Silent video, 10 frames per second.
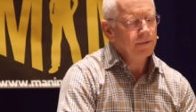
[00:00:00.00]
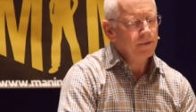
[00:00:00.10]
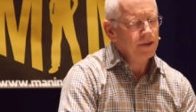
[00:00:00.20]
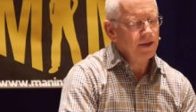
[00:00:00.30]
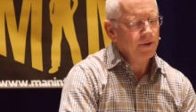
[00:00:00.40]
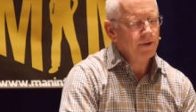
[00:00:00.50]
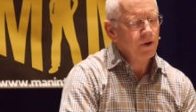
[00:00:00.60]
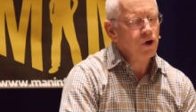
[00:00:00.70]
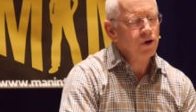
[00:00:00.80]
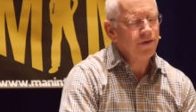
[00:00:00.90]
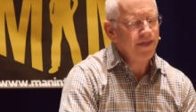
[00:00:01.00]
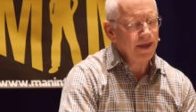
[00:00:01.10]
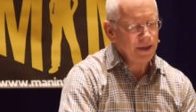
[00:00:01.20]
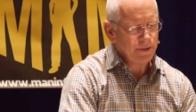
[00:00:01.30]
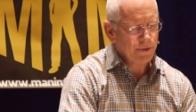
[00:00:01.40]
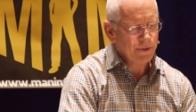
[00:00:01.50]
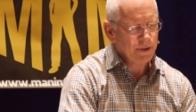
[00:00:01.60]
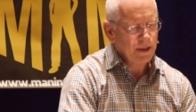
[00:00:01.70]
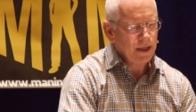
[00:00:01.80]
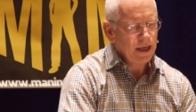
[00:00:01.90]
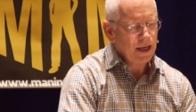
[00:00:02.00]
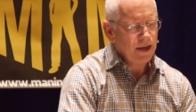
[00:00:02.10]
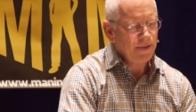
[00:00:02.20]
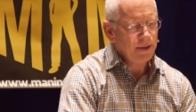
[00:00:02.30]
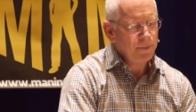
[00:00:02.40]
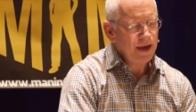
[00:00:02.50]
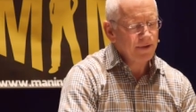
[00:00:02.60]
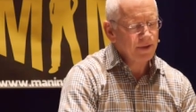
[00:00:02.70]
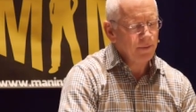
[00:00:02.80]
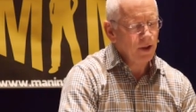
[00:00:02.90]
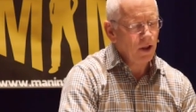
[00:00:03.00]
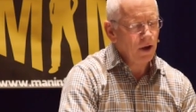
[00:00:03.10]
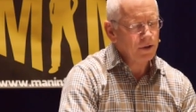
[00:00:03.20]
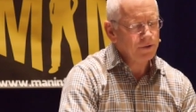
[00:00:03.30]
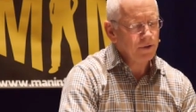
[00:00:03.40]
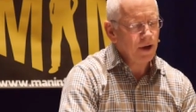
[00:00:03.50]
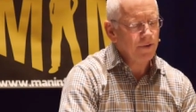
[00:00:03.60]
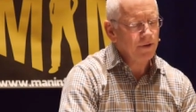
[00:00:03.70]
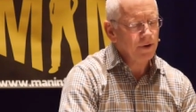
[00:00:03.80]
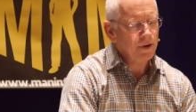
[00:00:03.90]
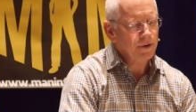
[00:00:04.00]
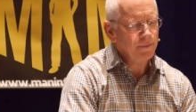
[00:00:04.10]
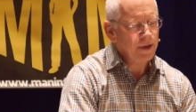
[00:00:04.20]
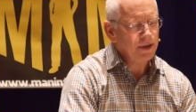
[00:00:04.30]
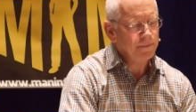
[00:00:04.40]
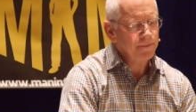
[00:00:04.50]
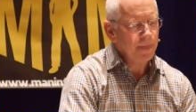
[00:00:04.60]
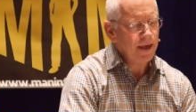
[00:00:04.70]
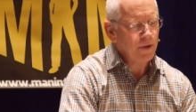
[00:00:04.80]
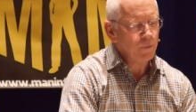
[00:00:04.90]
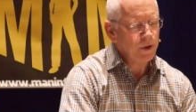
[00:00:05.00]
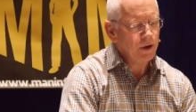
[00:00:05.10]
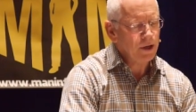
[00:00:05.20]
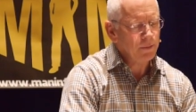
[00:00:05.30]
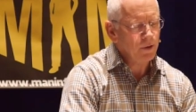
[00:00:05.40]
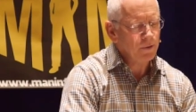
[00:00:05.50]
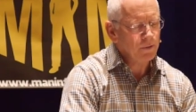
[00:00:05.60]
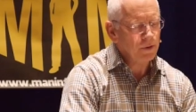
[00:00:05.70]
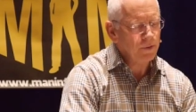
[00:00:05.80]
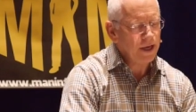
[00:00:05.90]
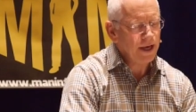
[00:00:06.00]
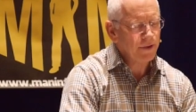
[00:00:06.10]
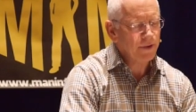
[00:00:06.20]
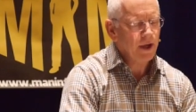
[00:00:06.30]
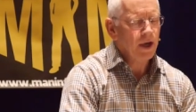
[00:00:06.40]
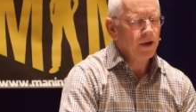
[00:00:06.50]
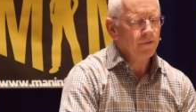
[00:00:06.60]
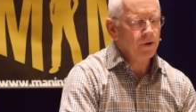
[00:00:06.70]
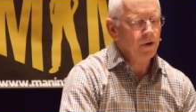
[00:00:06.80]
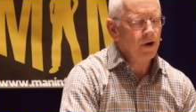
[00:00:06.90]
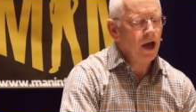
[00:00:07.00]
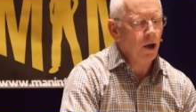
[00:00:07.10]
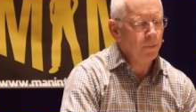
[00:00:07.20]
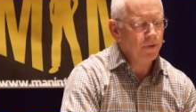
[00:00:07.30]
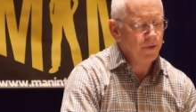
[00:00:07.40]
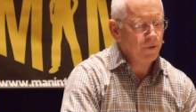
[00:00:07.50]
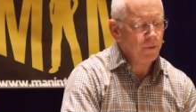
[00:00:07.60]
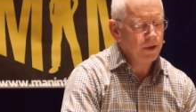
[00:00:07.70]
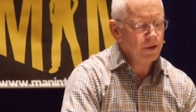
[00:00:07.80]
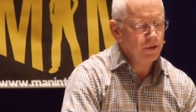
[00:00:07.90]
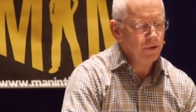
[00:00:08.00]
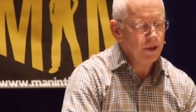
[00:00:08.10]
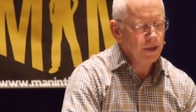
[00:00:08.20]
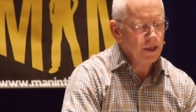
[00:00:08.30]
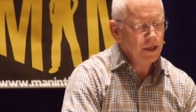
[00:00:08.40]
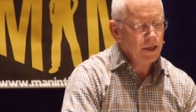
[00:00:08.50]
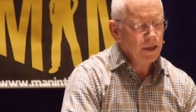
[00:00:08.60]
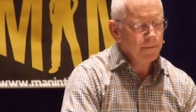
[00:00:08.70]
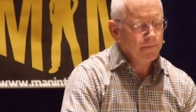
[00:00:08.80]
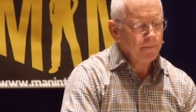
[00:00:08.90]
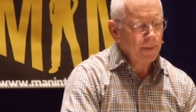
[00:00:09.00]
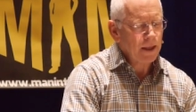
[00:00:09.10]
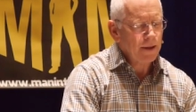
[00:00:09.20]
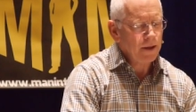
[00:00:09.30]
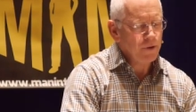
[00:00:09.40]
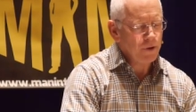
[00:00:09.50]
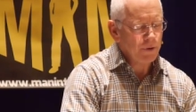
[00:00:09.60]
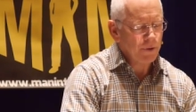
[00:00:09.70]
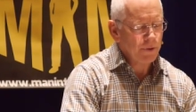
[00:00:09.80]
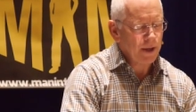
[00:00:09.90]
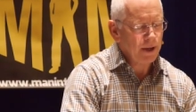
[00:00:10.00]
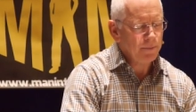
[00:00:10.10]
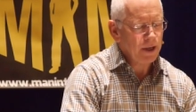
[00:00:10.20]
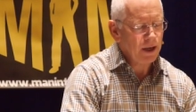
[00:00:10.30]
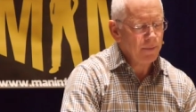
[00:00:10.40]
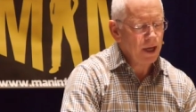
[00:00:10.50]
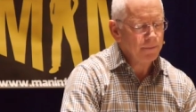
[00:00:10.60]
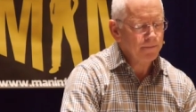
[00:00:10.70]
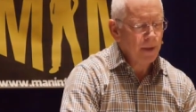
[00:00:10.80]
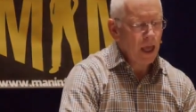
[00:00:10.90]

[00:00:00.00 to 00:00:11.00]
with these heard things, and then pass them along to other men as we are able. And we ask for your help this week to do it. In Jesus' name, amen.